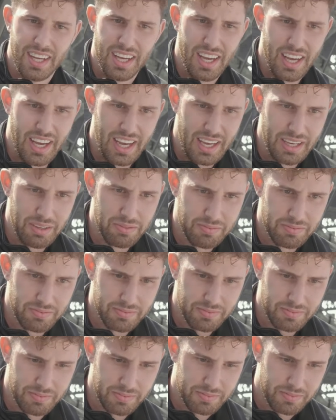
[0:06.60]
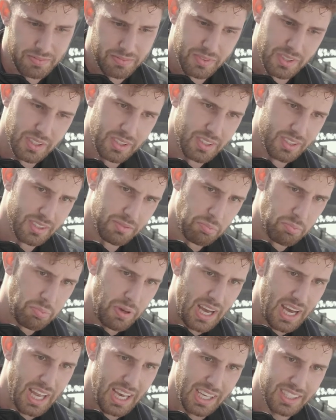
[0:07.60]
Well,
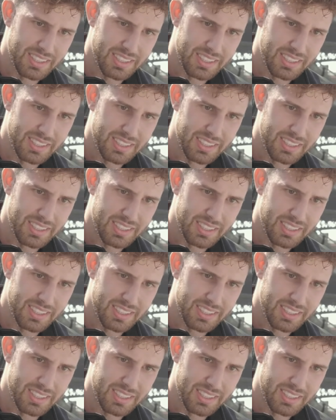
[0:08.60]
part of